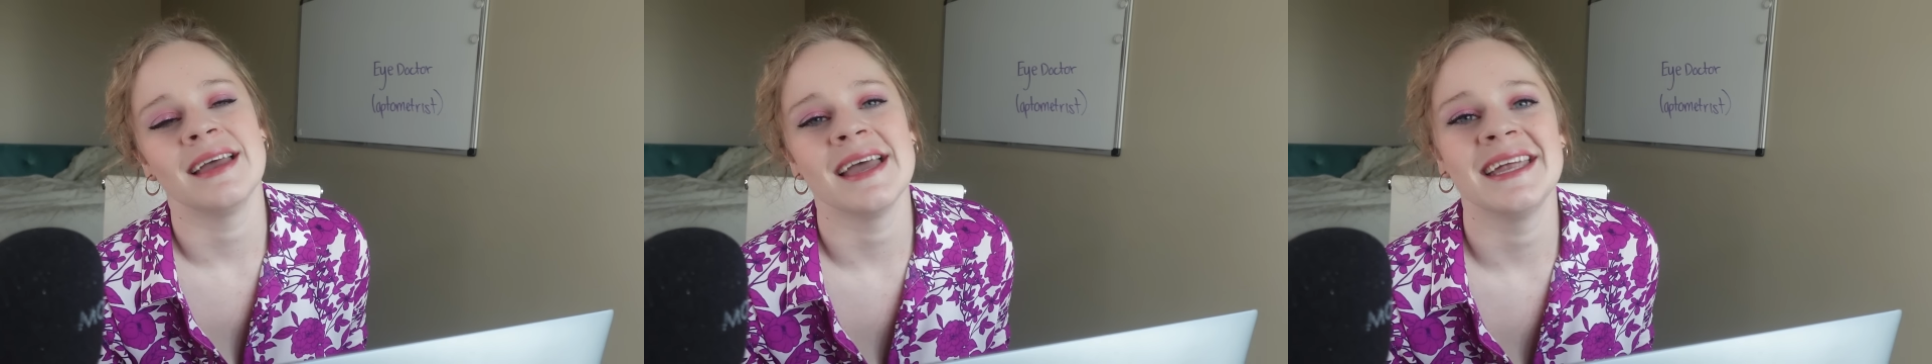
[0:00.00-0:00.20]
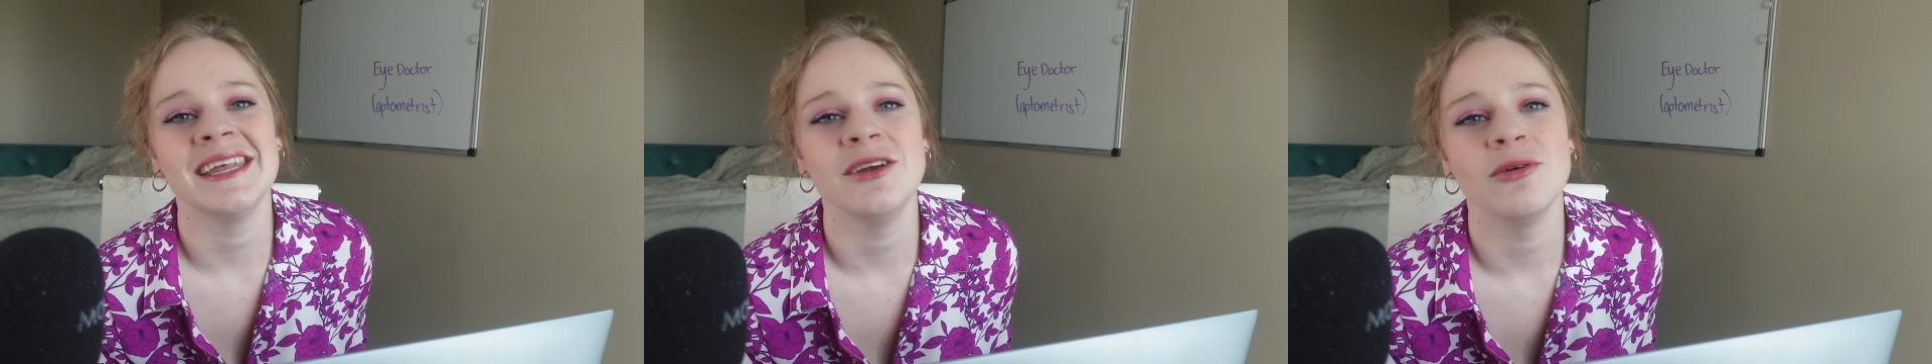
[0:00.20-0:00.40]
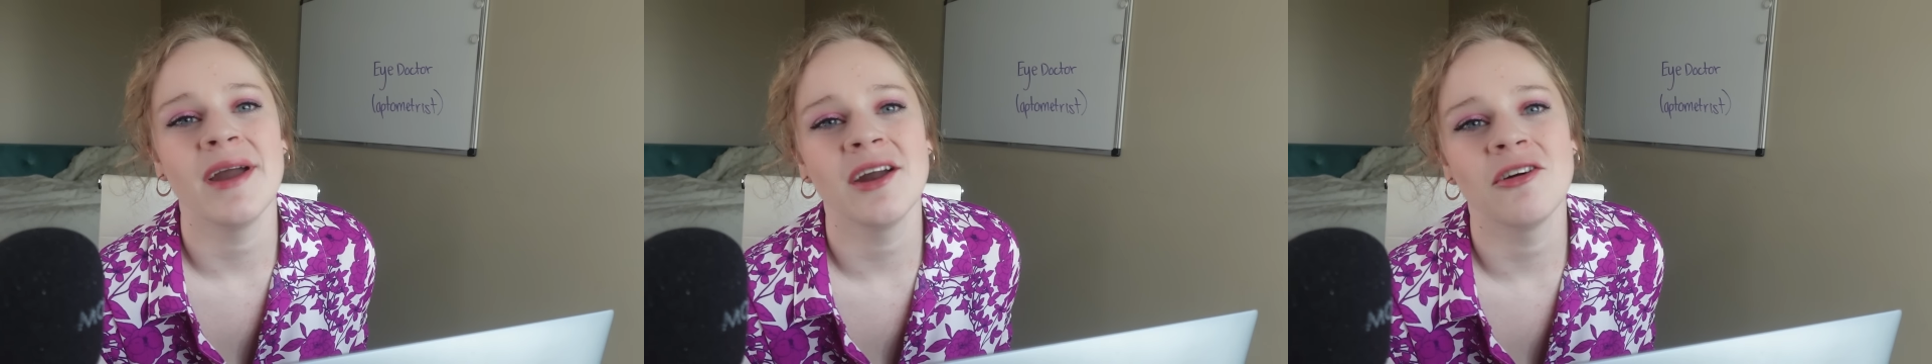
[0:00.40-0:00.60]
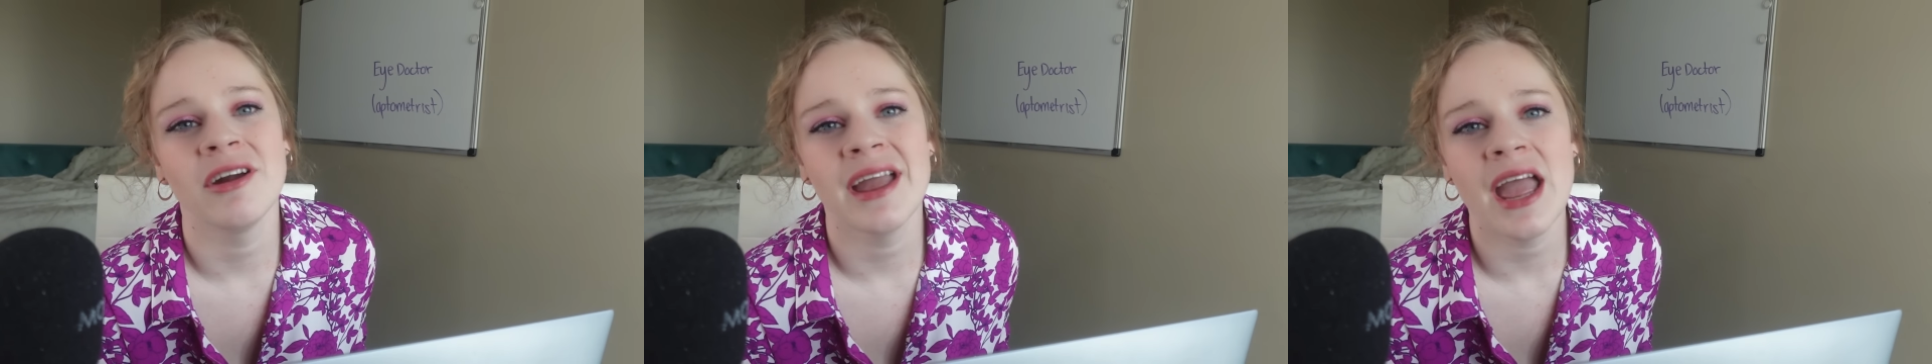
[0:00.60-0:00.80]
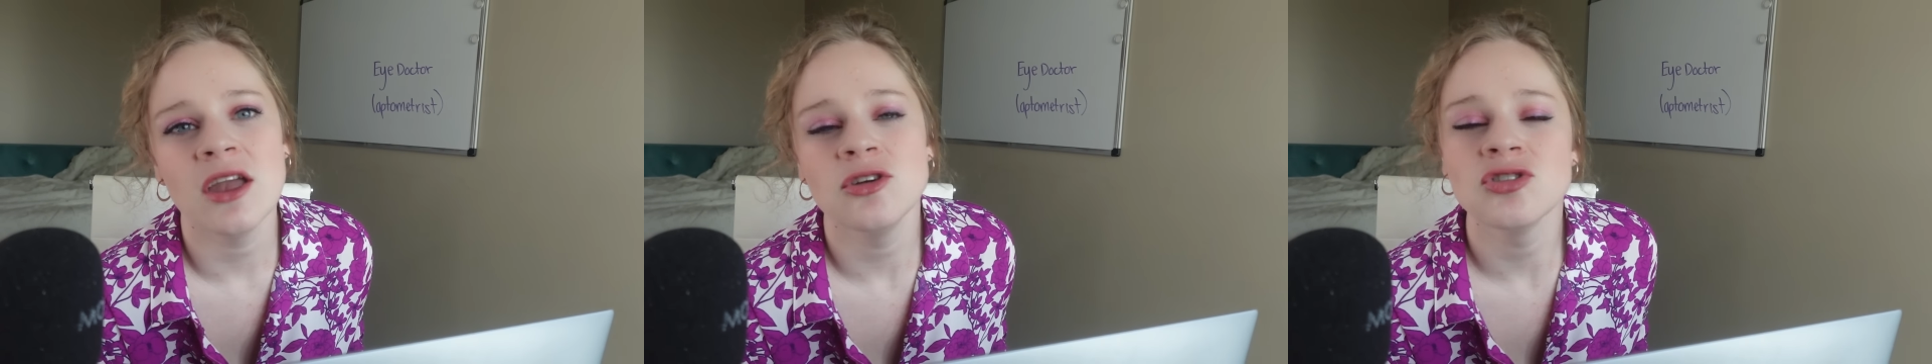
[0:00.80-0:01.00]
Any
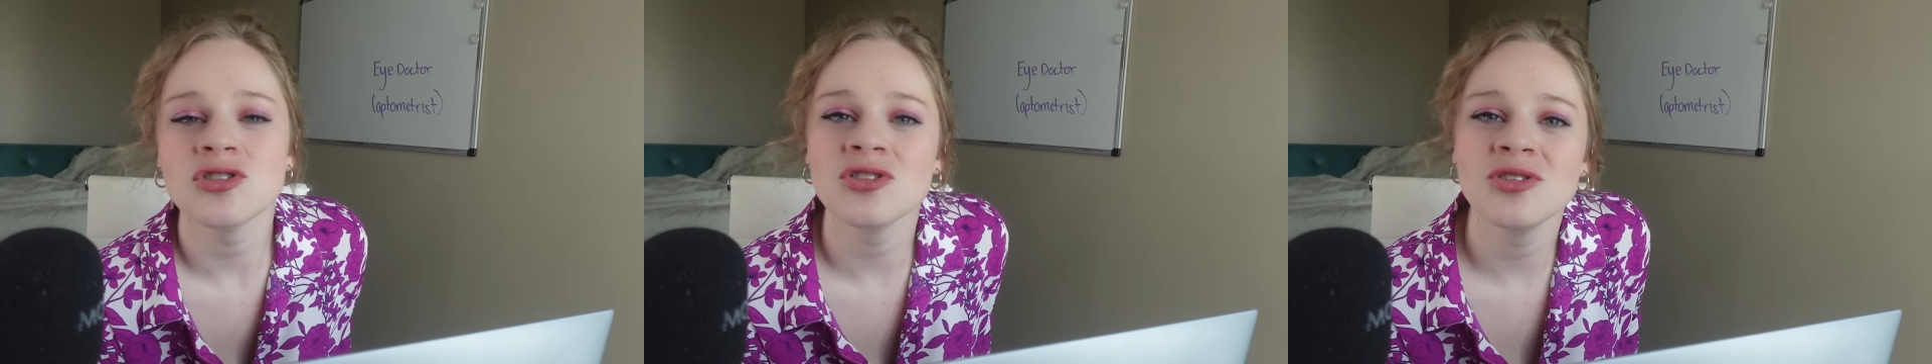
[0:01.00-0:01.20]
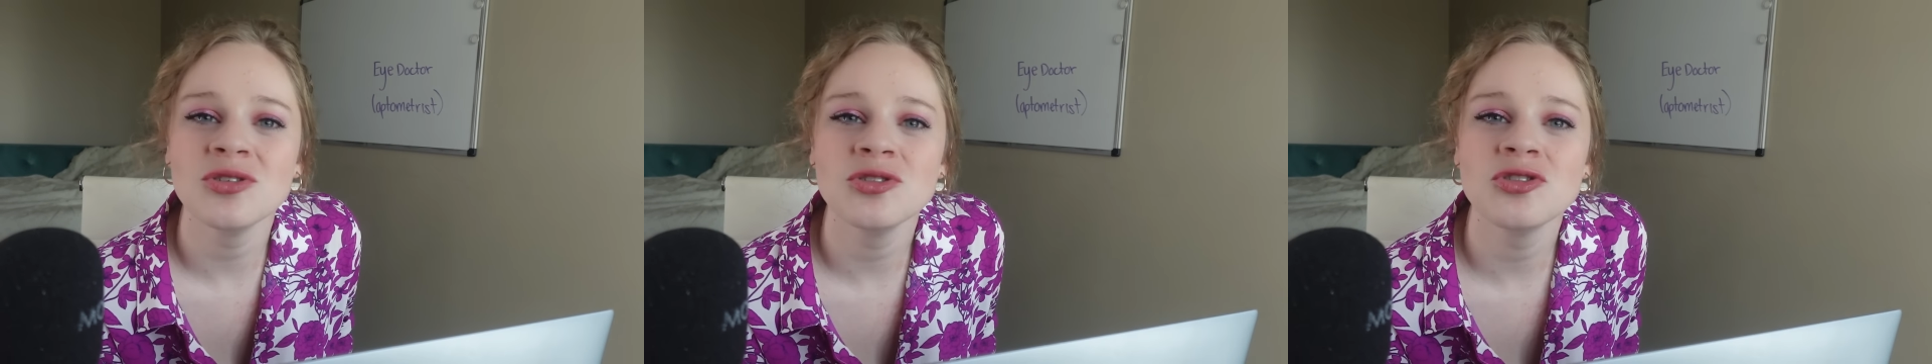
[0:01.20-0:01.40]
recreational